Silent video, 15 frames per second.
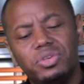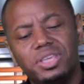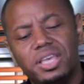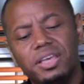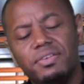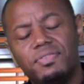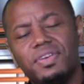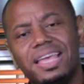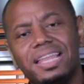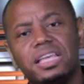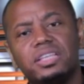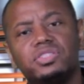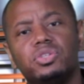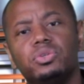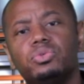give an
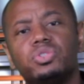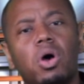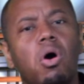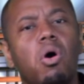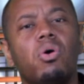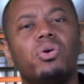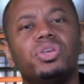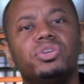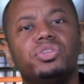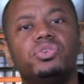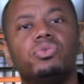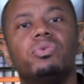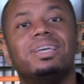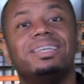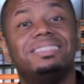excuse, all you're
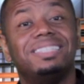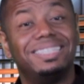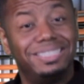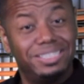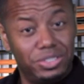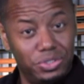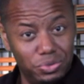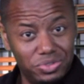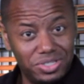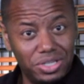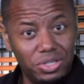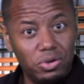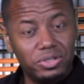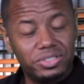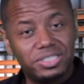doing is
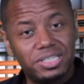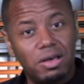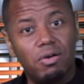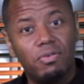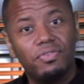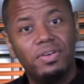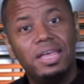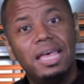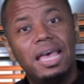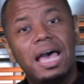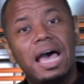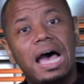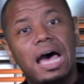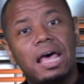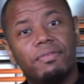excusing yourself
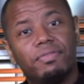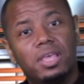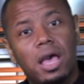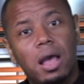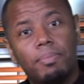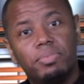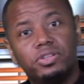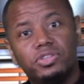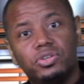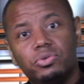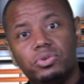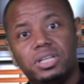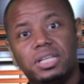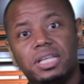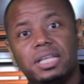out of the
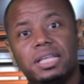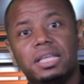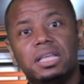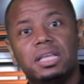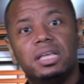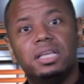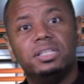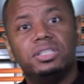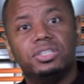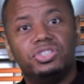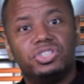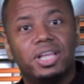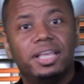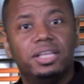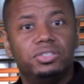opportunity to
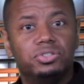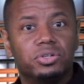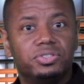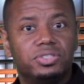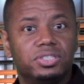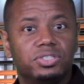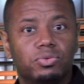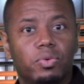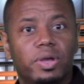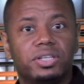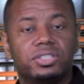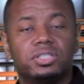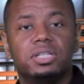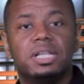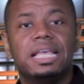change your
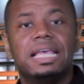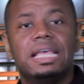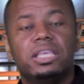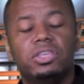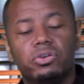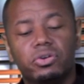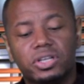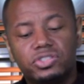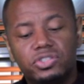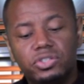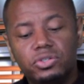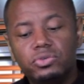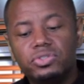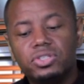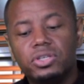situation. You're
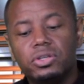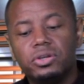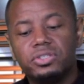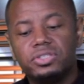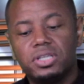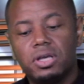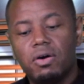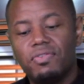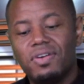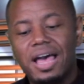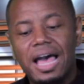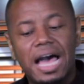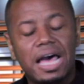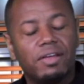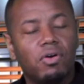excusing yourself
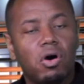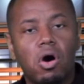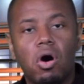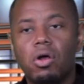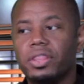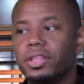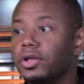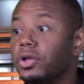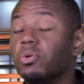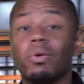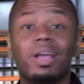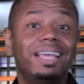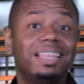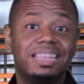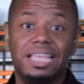out of all of the
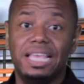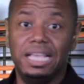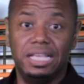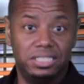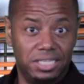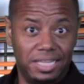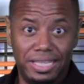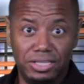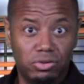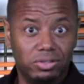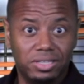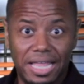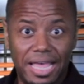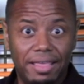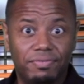great things in
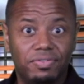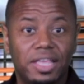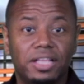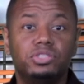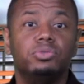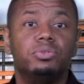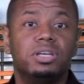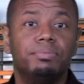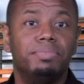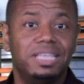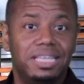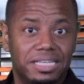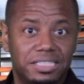your life that you could be